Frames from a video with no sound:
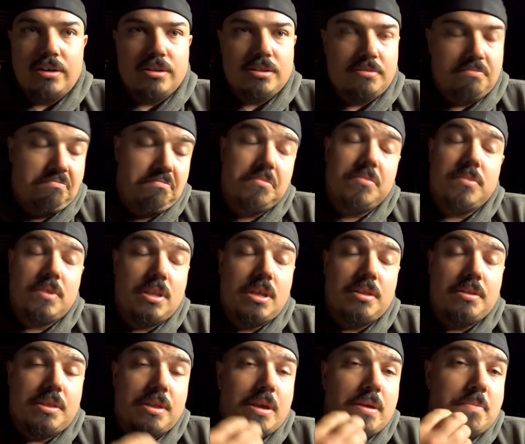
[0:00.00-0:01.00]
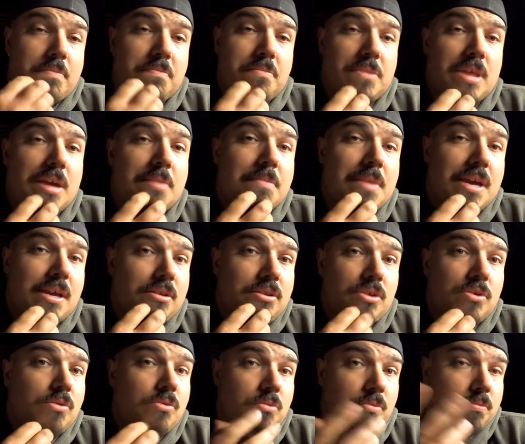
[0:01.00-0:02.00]
and they may
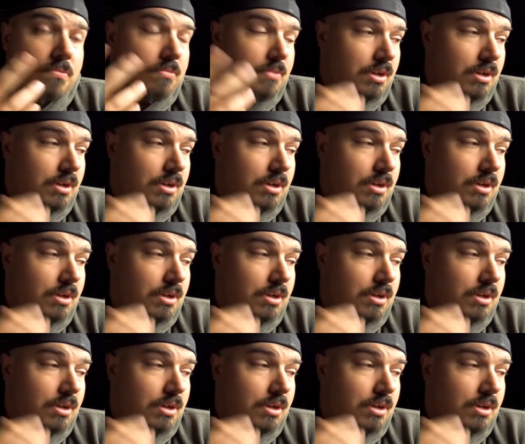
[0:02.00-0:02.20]
do,